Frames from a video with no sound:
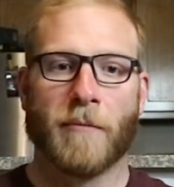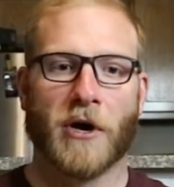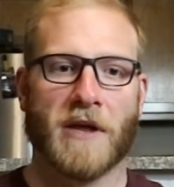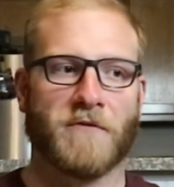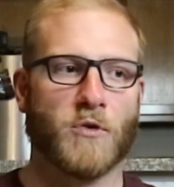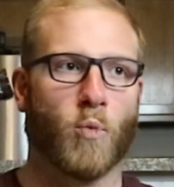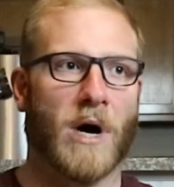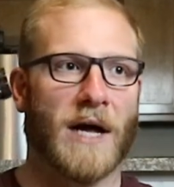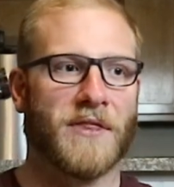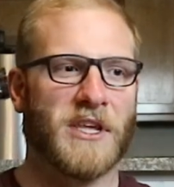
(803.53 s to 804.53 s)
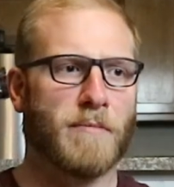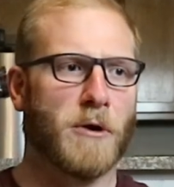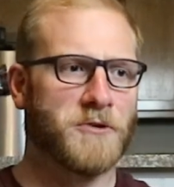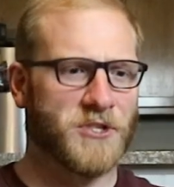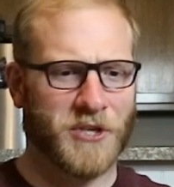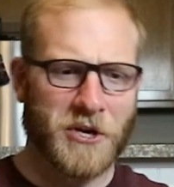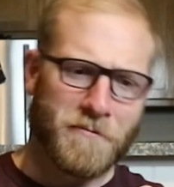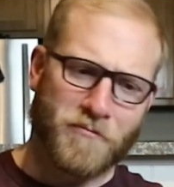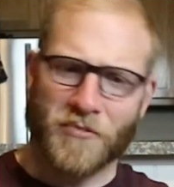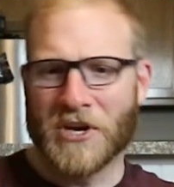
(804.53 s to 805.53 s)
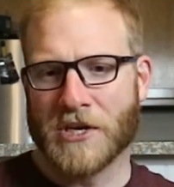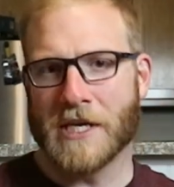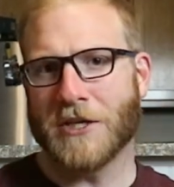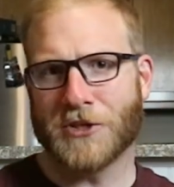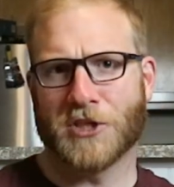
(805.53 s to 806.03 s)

But if you want the most niche